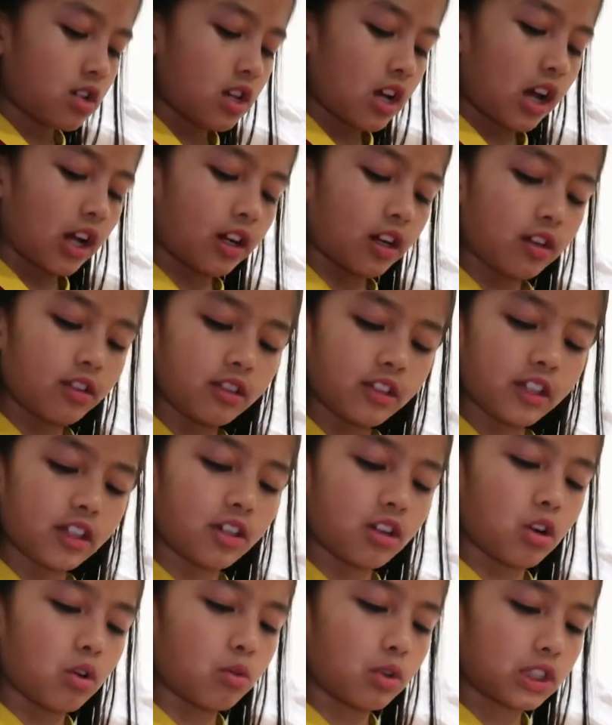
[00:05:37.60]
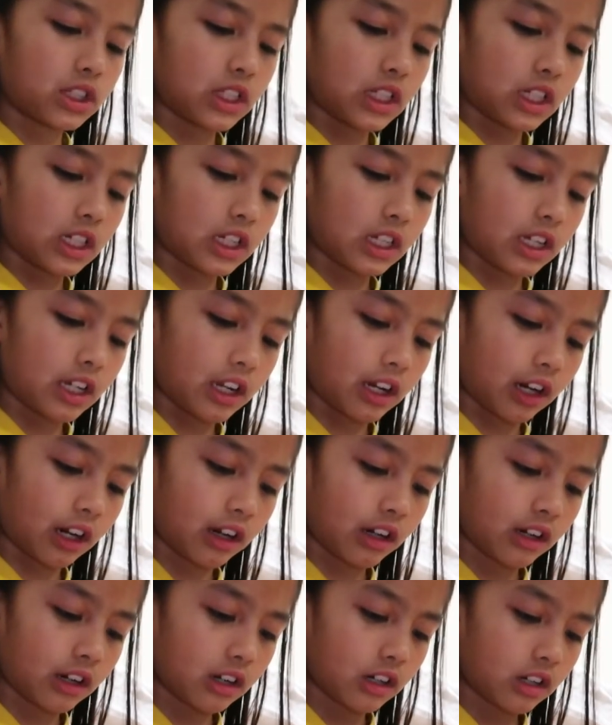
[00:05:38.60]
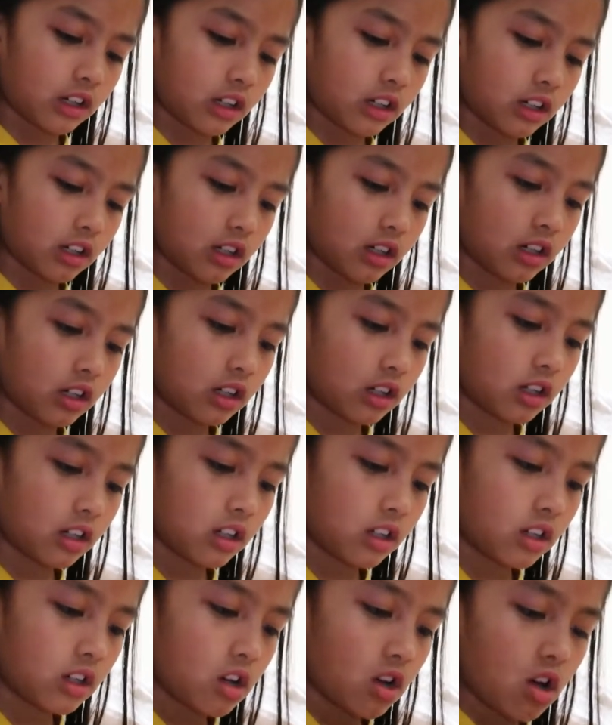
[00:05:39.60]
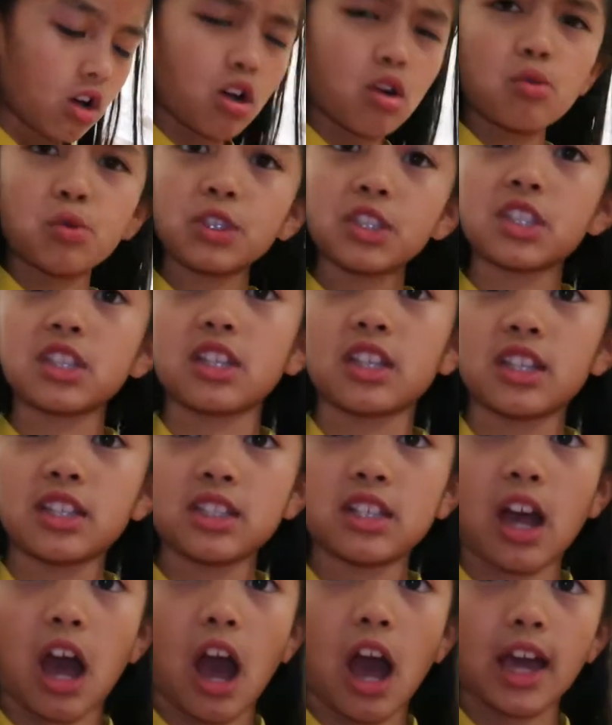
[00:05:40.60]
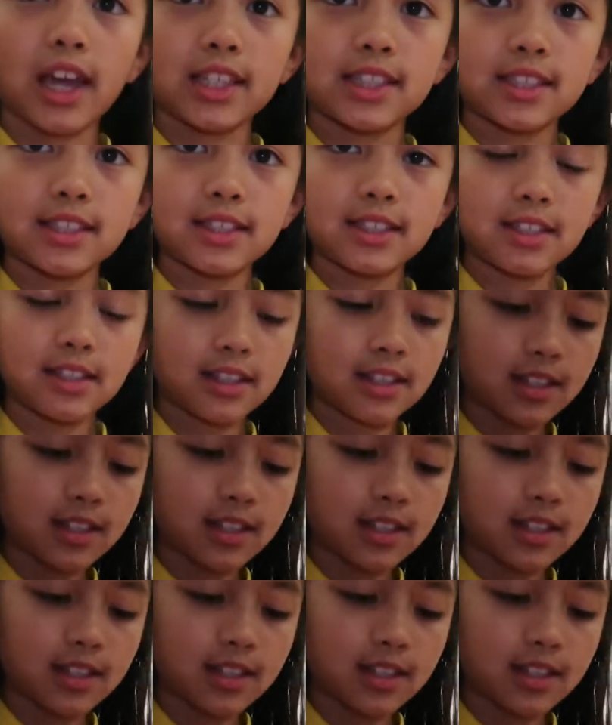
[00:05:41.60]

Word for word: I don't really know what's in here. Oh, what's this, guys?